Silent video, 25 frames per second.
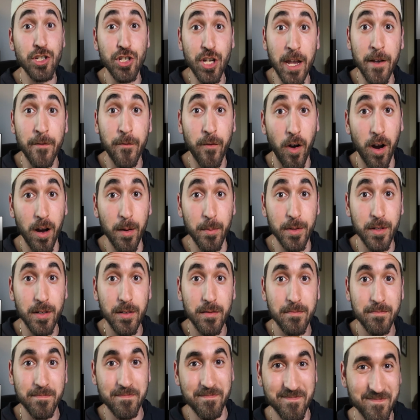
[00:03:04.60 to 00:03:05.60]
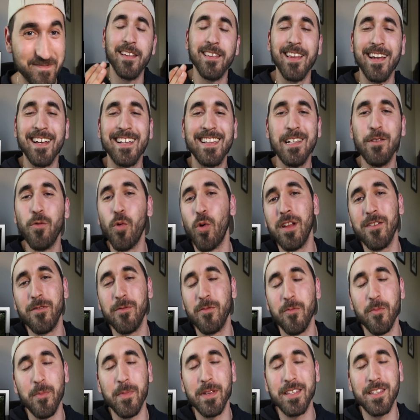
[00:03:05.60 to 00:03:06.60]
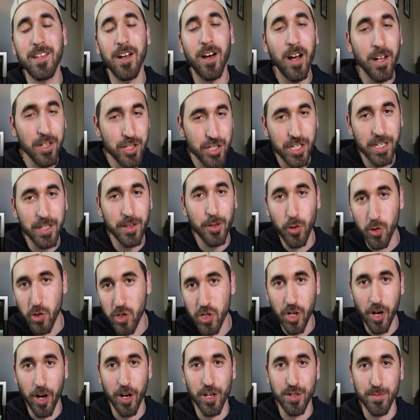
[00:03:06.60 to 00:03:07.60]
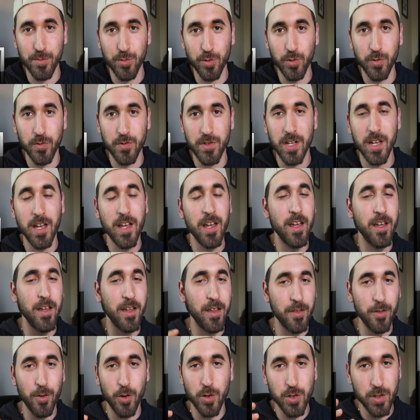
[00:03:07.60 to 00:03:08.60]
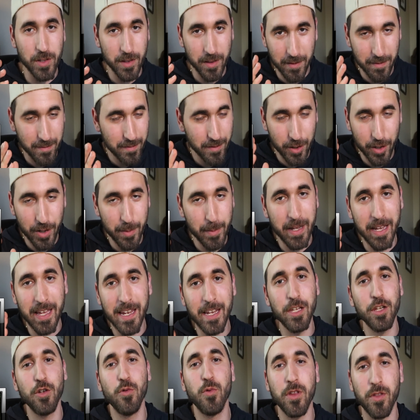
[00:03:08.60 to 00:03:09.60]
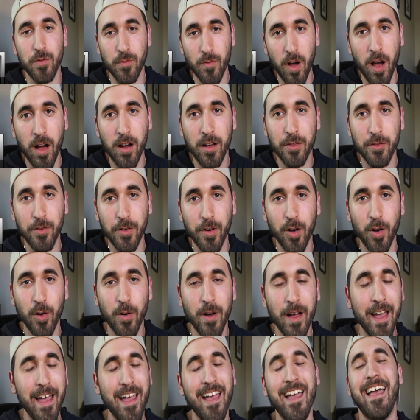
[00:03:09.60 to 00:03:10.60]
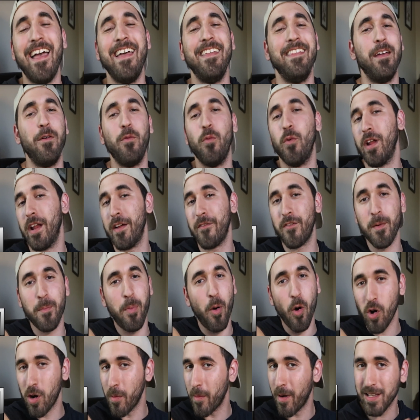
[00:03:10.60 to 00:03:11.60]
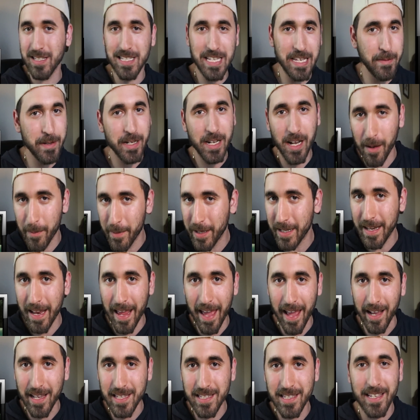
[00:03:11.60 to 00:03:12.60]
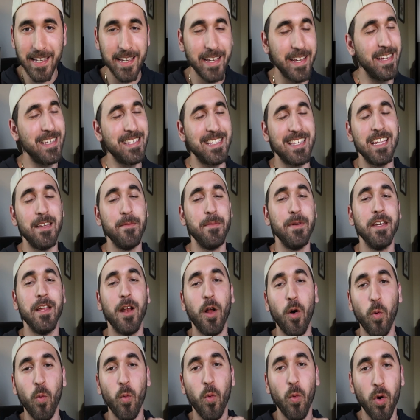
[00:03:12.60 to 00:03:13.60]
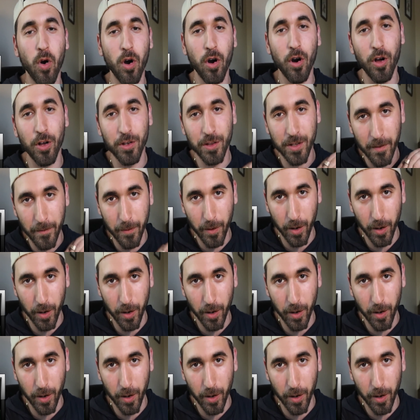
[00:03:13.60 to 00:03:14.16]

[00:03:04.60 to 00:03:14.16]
J-farmed. You likely won't even be touching those charge moves. They're going to be hitting you with Rock Throw, and then whatever Pokemon's going to be coming next is going to be in a world of